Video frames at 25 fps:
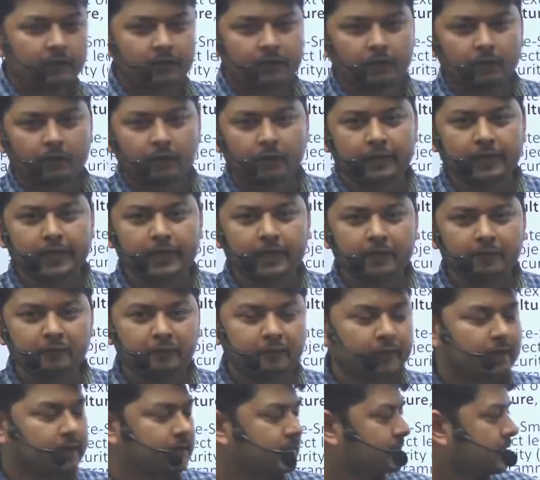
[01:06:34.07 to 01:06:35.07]
Okay,
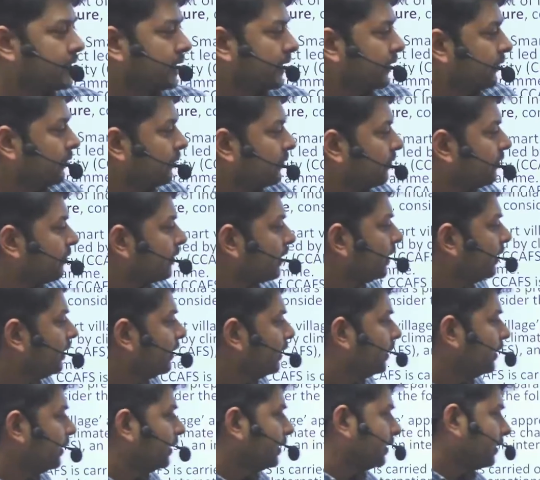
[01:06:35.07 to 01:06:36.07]
first thing.
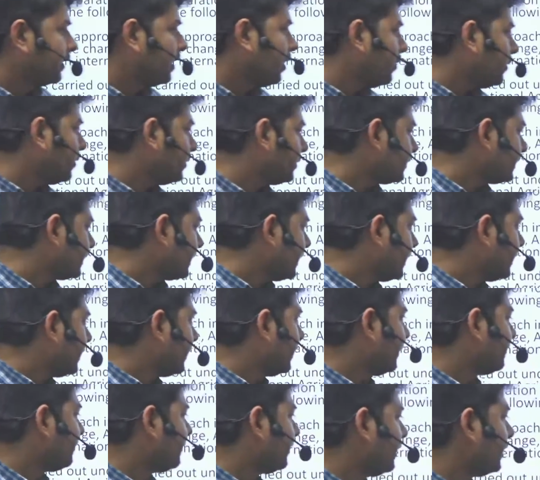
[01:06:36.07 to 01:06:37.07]
Now,
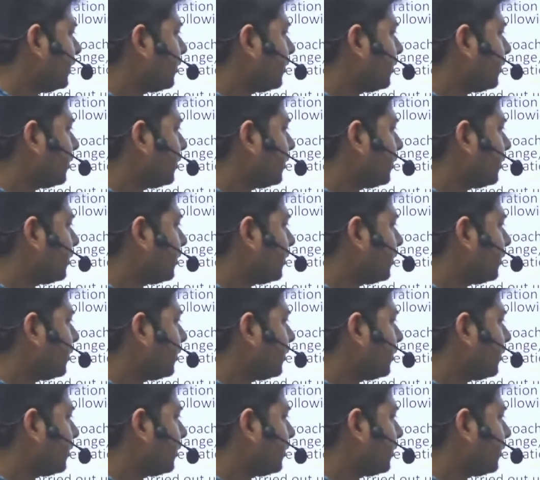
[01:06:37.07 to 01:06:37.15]
if we'll